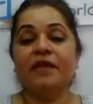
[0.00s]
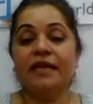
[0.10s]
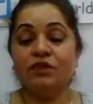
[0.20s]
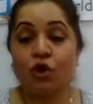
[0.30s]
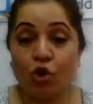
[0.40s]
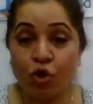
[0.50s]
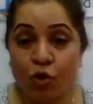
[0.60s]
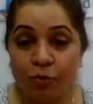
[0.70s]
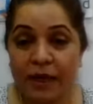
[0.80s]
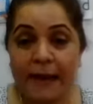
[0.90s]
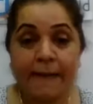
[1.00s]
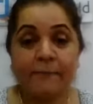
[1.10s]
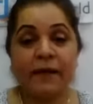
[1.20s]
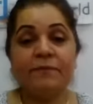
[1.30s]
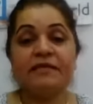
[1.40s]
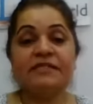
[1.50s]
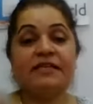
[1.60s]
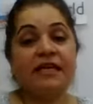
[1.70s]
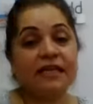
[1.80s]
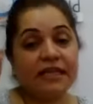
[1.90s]
at home by
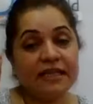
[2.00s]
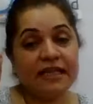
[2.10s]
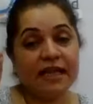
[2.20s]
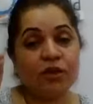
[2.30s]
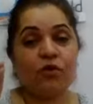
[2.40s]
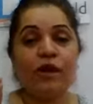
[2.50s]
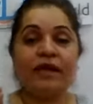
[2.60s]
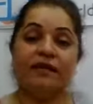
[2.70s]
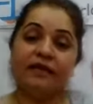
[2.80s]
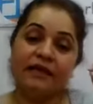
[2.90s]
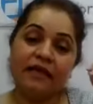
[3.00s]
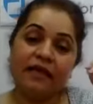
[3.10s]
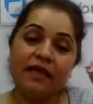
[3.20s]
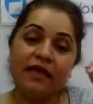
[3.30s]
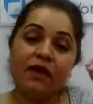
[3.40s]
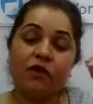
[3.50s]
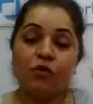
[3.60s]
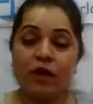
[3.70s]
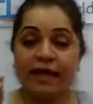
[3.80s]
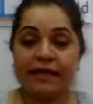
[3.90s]
mixing a little yellow and a little
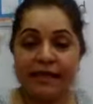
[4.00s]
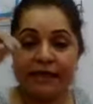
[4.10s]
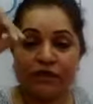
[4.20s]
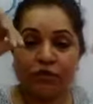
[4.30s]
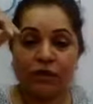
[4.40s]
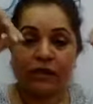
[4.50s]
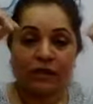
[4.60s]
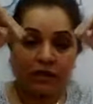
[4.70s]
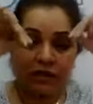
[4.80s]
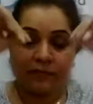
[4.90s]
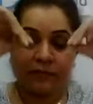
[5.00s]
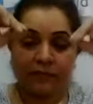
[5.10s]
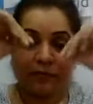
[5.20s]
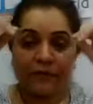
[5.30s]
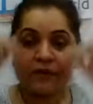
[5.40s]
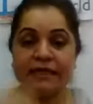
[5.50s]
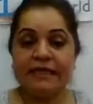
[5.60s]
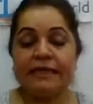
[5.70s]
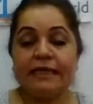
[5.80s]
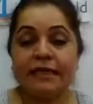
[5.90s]
red into a
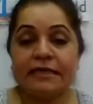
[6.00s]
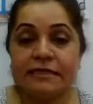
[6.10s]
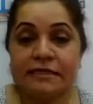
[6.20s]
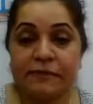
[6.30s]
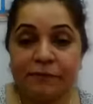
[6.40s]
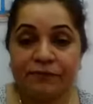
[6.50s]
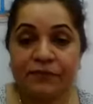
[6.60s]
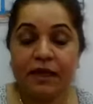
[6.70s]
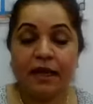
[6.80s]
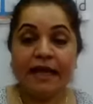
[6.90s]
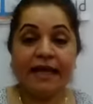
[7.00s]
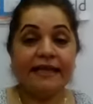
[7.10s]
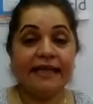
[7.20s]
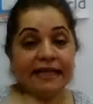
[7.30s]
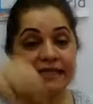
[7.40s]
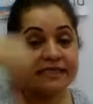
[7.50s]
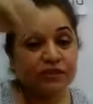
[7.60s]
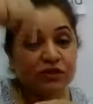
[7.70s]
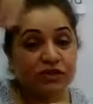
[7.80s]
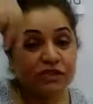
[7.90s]
clean glass. And then
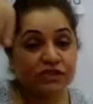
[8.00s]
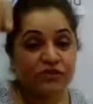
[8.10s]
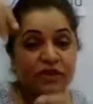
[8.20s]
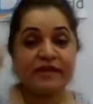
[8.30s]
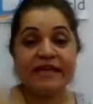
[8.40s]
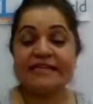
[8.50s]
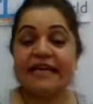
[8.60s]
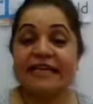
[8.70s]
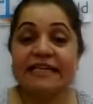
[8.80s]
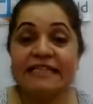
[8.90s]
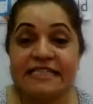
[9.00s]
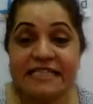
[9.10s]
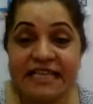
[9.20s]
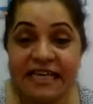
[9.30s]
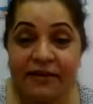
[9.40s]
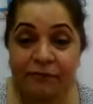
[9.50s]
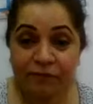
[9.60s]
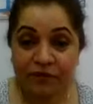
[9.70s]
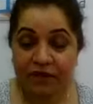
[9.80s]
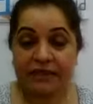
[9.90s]
you just stir it and let's see
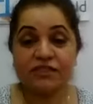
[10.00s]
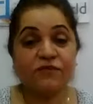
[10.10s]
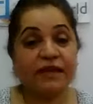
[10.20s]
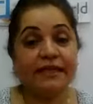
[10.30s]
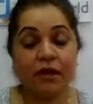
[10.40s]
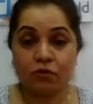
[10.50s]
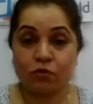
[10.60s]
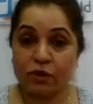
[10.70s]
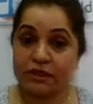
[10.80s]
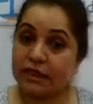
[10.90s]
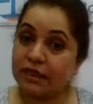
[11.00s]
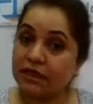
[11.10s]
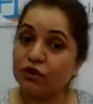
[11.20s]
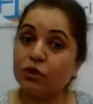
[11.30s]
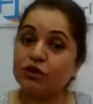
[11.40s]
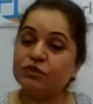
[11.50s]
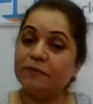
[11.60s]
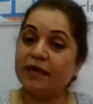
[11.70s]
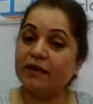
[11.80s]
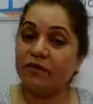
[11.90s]
let's find out what color you're going to
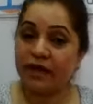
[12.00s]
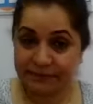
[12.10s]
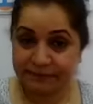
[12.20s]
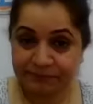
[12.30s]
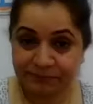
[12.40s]
make, right?